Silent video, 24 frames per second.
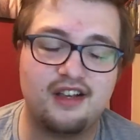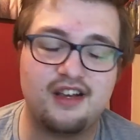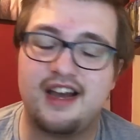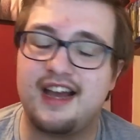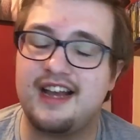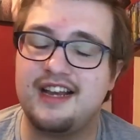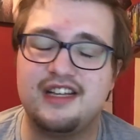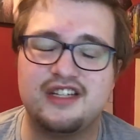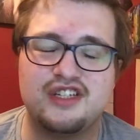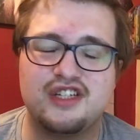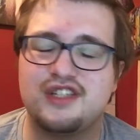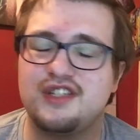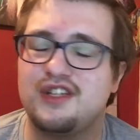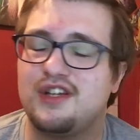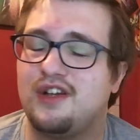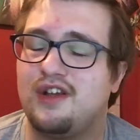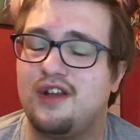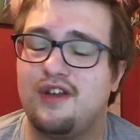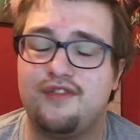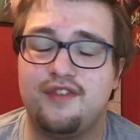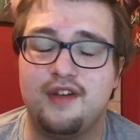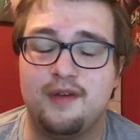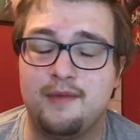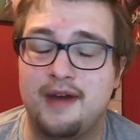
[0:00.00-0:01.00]
I just
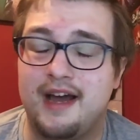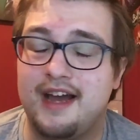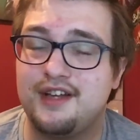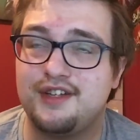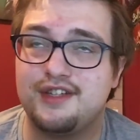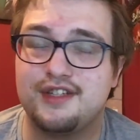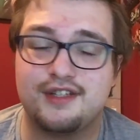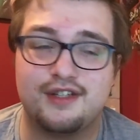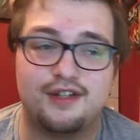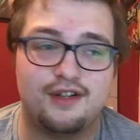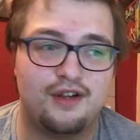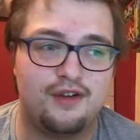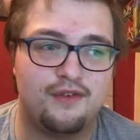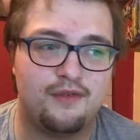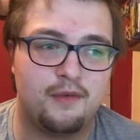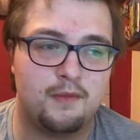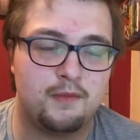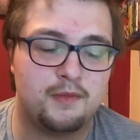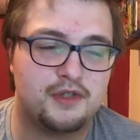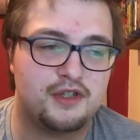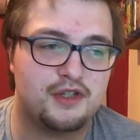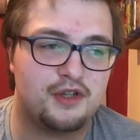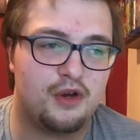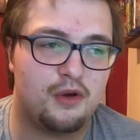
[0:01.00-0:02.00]
love him. I just love him
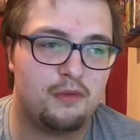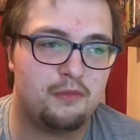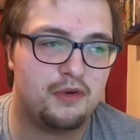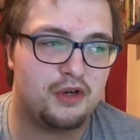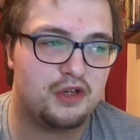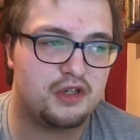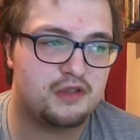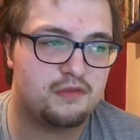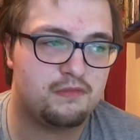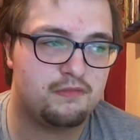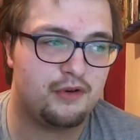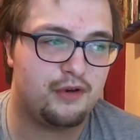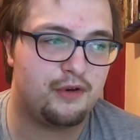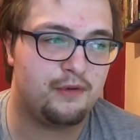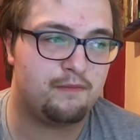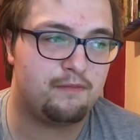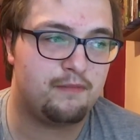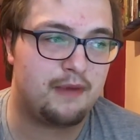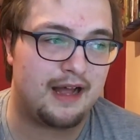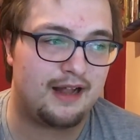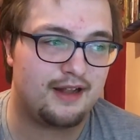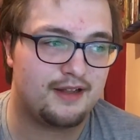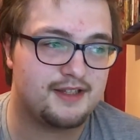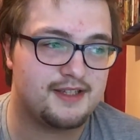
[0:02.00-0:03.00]
so much. But
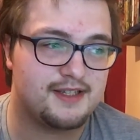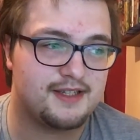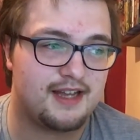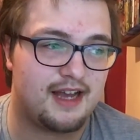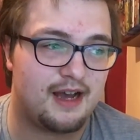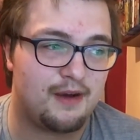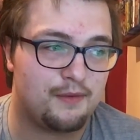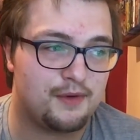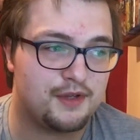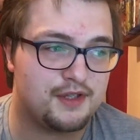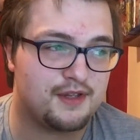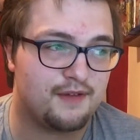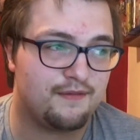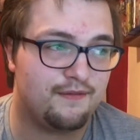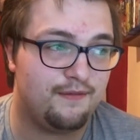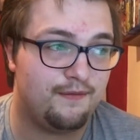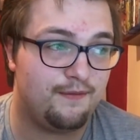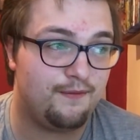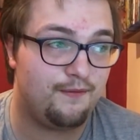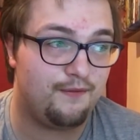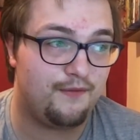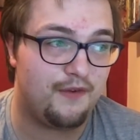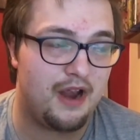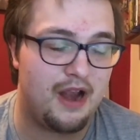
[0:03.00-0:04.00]
Balthazar was a
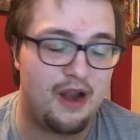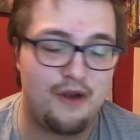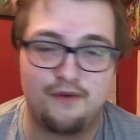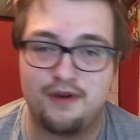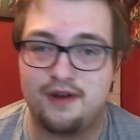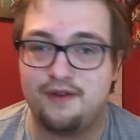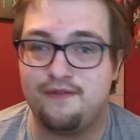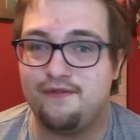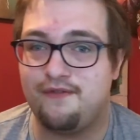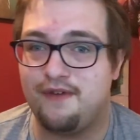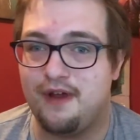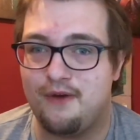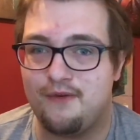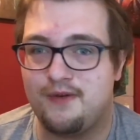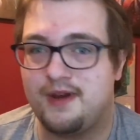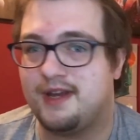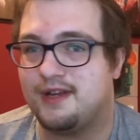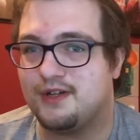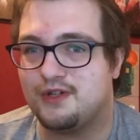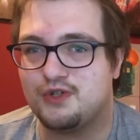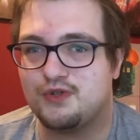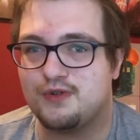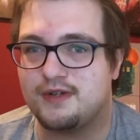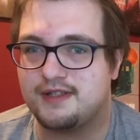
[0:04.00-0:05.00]
very, very
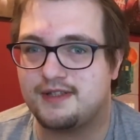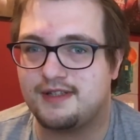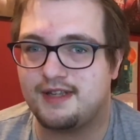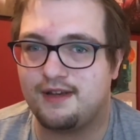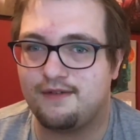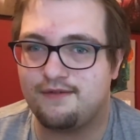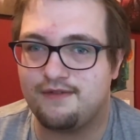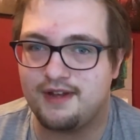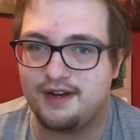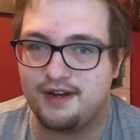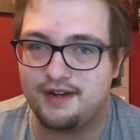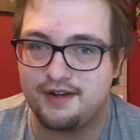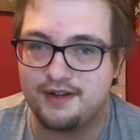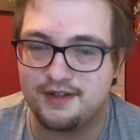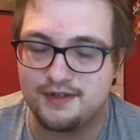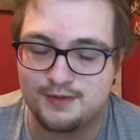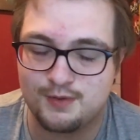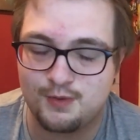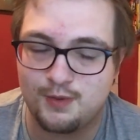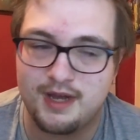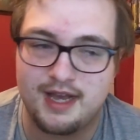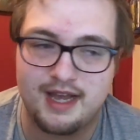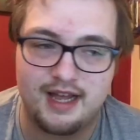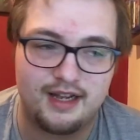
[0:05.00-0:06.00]
interesting villain as
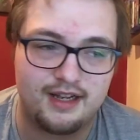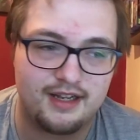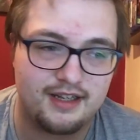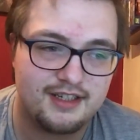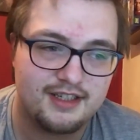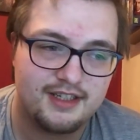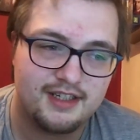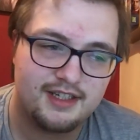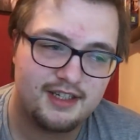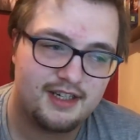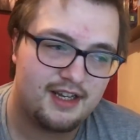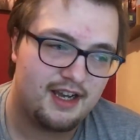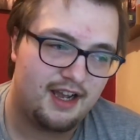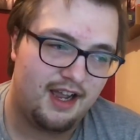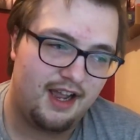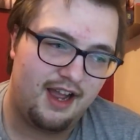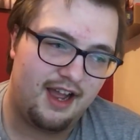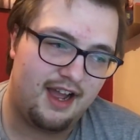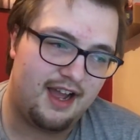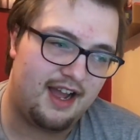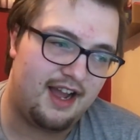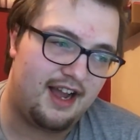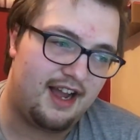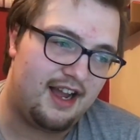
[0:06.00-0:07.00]
well.
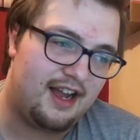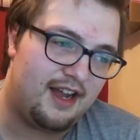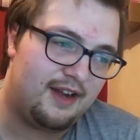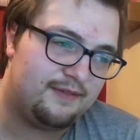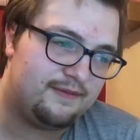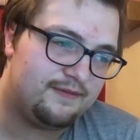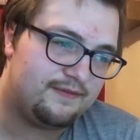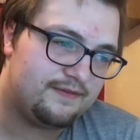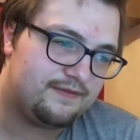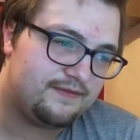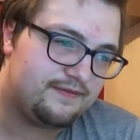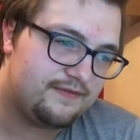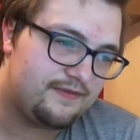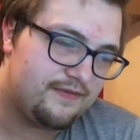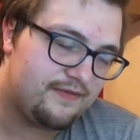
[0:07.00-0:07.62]
Um,